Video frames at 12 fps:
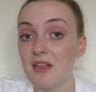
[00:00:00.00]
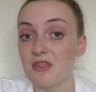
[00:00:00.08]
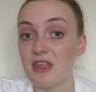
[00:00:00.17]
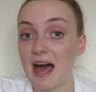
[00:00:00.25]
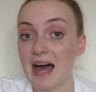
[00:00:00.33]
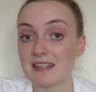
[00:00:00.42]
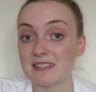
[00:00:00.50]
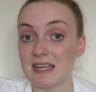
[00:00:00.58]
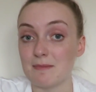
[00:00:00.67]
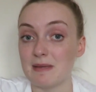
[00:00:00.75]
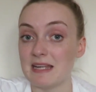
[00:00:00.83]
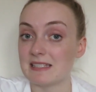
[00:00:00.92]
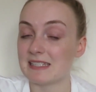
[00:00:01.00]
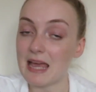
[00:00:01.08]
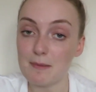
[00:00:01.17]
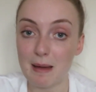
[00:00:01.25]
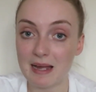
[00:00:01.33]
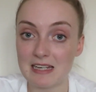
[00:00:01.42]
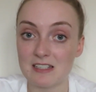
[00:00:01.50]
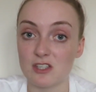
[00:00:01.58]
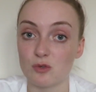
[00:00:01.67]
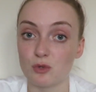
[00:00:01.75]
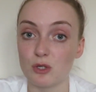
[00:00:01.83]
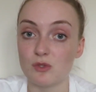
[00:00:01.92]
that it means getting back into
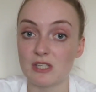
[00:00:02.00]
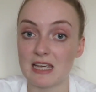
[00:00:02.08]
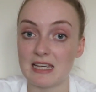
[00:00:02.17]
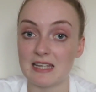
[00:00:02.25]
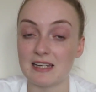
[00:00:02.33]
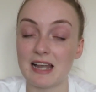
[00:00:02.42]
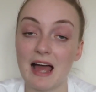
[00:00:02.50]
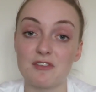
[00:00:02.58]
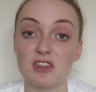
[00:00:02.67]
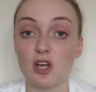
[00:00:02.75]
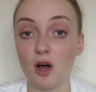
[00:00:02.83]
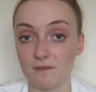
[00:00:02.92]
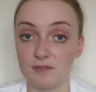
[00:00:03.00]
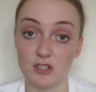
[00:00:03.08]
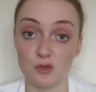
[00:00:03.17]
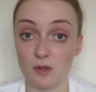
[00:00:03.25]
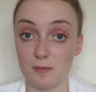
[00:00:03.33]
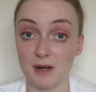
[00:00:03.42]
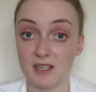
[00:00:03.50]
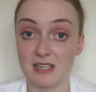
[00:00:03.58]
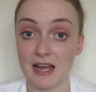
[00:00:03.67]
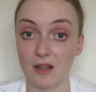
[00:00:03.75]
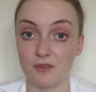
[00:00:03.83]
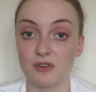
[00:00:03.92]
the routine and having the confidence within
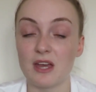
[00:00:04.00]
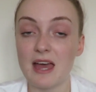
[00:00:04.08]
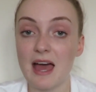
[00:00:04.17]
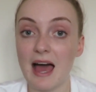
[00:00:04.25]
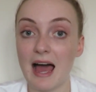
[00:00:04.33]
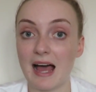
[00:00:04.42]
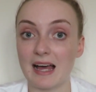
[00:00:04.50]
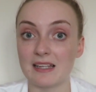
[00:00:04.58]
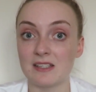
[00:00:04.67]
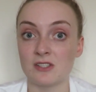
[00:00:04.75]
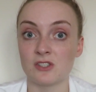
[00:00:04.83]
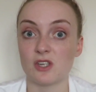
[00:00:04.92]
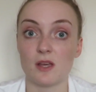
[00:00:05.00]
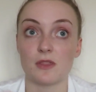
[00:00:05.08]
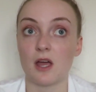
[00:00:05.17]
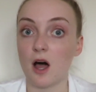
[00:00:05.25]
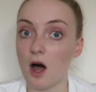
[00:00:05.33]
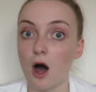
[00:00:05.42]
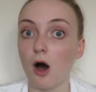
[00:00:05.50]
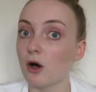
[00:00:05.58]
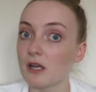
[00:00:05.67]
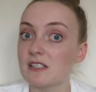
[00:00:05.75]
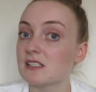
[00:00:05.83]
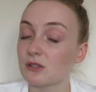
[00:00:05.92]
myself. And
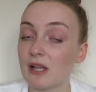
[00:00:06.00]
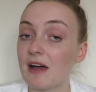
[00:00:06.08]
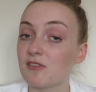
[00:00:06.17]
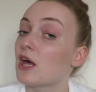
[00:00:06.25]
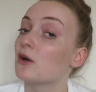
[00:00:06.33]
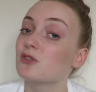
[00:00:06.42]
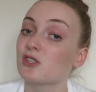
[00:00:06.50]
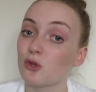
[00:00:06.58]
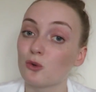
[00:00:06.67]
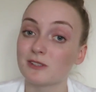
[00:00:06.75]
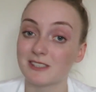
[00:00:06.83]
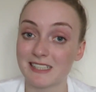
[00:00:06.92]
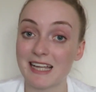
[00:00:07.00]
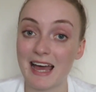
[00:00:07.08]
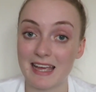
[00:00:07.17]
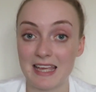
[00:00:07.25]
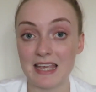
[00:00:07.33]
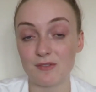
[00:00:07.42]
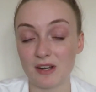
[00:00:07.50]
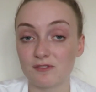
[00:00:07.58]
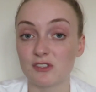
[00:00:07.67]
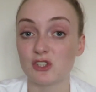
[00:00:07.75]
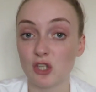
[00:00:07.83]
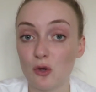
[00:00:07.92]
I still have those thoughts today, even
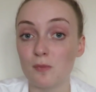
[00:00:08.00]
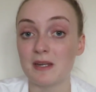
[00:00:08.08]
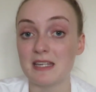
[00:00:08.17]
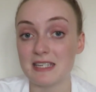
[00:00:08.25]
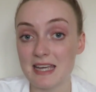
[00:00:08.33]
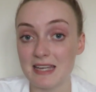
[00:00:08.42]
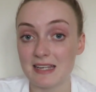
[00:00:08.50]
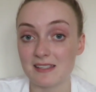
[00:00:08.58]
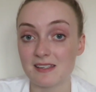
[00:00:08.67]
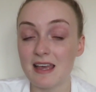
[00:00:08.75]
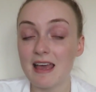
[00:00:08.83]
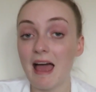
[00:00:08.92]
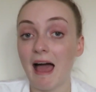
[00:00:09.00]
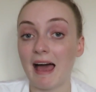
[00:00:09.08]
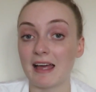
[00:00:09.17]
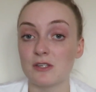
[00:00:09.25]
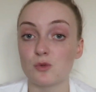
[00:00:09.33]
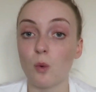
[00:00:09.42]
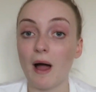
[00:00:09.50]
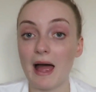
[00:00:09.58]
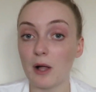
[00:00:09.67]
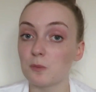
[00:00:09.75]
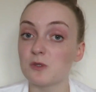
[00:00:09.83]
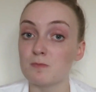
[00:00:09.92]
after so many years. And what
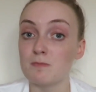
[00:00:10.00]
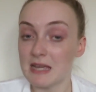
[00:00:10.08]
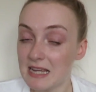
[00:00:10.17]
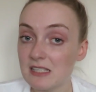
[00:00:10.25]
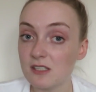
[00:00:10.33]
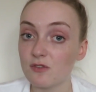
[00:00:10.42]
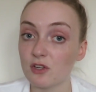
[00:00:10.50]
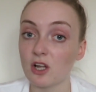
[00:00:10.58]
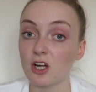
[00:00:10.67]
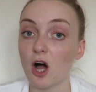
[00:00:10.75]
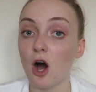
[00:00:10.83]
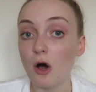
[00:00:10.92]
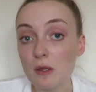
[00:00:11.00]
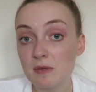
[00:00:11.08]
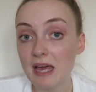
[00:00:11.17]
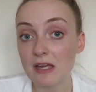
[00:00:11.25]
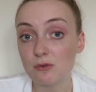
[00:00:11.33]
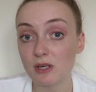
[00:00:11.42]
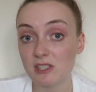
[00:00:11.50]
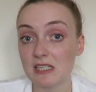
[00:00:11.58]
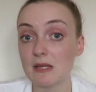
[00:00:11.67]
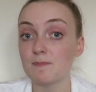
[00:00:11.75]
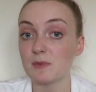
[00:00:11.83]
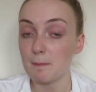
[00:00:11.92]
helps me to feel like I'm getting
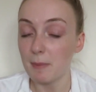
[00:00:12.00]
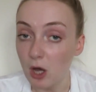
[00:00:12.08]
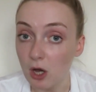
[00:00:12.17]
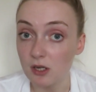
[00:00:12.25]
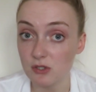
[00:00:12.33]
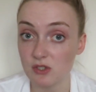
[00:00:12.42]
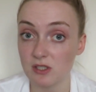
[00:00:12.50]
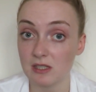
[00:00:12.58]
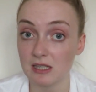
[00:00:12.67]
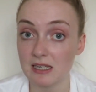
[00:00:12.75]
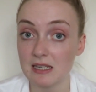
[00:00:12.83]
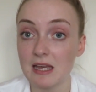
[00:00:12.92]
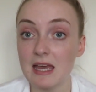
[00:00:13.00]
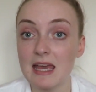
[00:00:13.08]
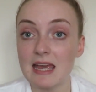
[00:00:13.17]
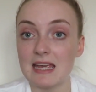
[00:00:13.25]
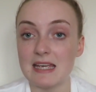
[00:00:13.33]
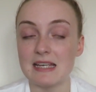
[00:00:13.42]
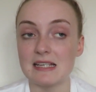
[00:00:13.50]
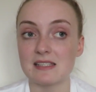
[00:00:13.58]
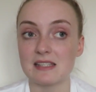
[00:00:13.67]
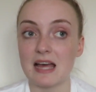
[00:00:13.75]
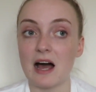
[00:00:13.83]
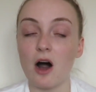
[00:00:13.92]
ready personally
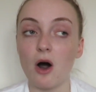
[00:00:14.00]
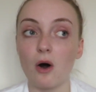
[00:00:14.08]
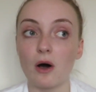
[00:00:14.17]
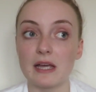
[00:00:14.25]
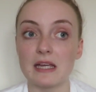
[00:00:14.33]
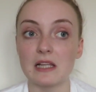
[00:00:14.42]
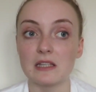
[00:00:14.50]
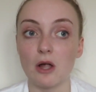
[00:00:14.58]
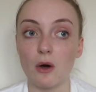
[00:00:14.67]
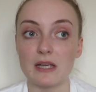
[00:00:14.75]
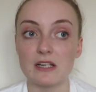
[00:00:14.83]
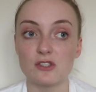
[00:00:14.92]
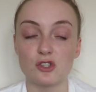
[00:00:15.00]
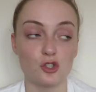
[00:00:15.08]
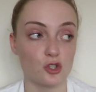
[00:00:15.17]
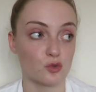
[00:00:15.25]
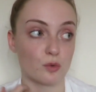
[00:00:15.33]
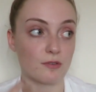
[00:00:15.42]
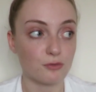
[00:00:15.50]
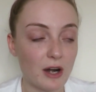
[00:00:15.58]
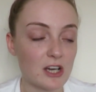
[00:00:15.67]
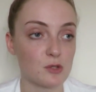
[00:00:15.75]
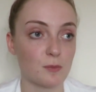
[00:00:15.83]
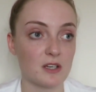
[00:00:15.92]
is that I like to just
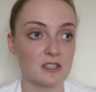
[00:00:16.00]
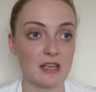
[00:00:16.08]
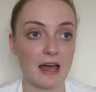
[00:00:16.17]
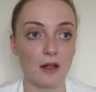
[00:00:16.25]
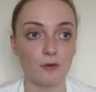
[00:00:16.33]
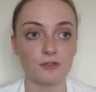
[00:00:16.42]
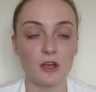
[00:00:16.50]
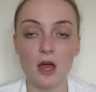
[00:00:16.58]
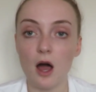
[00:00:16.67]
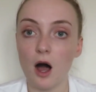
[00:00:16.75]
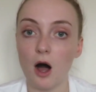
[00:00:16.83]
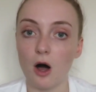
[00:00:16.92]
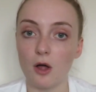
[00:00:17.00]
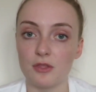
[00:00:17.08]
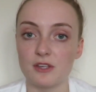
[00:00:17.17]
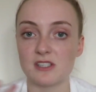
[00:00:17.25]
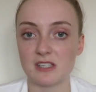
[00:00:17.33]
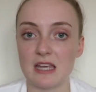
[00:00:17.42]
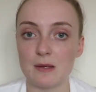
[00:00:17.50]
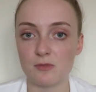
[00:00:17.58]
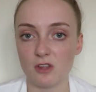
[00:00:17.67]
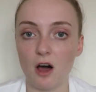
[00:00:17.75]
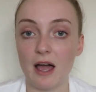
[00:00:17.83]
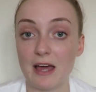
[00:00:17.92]
refresh myself on the schemes
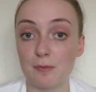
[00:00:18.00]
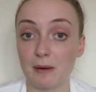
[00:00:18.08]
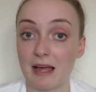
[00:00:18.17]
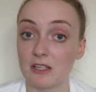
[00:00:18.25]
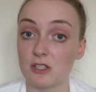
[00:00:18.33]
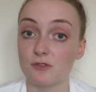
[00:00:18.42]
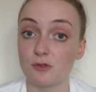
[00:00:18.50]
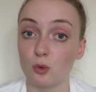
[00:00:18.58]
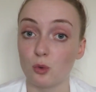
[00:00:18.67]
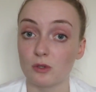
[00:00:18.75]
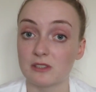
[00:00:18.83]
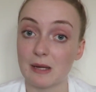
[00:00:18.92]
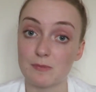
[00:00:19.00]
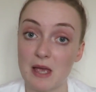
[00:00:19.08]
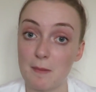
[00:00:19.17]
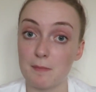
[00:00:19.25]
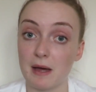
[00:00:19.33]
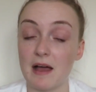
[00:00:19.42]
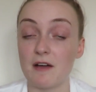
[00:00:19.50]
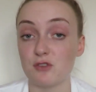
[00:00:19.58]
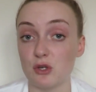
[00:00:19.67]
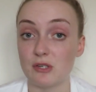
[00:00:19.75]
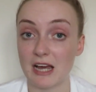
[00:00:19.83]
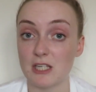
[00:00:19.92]
that I had planned for September a
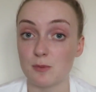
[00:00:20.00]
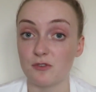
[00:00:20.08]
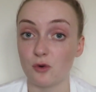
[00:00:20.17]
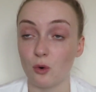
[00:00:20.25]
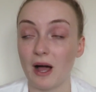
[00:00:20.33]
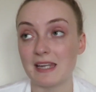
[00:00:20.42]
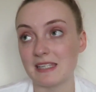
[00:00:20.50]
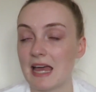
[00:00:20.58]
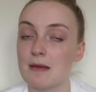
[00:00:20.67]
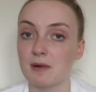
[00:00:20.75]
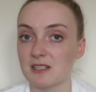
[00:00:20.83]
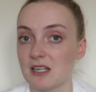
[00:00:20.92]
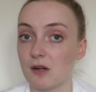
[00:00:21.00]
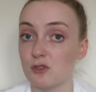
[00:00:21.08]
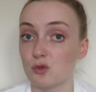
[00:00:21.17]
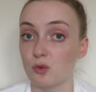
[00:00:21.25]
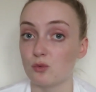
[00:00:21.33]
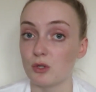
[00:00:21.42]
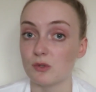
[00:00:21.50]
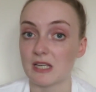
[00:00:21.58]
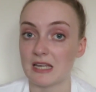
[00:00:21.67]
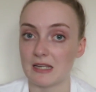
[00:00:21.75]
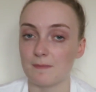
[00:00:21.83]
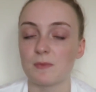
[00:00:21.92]
few days before and getting myself into a
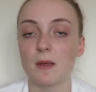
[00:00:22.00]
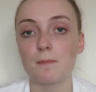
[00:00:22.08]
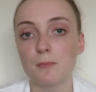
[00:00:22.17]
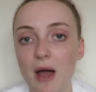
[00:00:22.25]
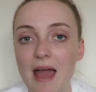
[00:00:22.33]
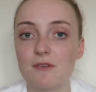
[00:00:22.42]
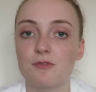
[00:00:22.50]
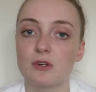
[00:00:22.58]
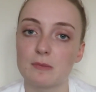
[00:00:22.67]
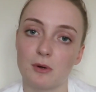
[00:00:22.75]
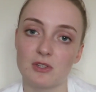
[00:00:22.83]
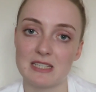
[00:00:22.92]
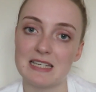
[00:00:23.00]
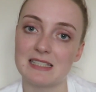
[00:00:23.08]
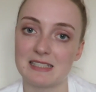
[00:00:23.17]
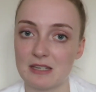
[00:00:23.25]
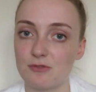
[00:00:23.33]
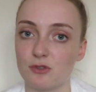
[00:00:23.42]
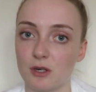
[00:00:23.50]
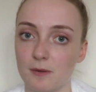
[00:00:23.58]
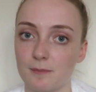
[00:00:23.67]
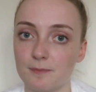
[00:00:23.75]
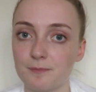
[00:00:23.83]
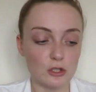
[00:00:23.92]
routine. But everybody is different.
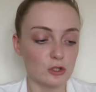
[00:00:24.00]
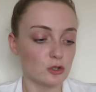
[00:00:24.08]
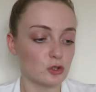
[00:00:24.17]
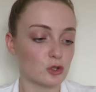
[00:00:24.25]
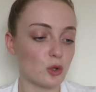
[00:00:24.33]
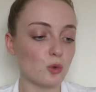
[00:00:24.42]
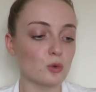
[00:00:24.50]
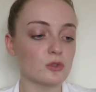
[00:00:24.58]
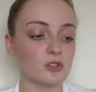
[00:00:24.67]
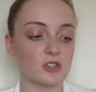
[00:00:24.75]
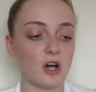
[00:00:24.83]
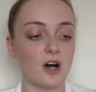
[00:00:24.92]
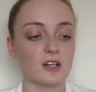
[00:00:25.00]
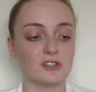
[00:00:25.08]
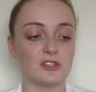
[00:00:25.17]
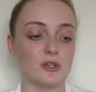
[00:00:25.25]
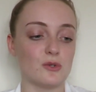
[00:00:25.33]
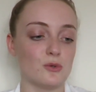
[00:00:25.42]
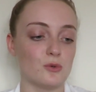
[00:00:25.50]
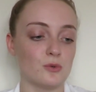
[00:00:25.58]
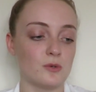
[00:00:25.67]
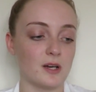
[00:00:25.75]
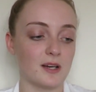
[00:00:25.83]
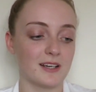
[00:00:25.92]
School starts soon.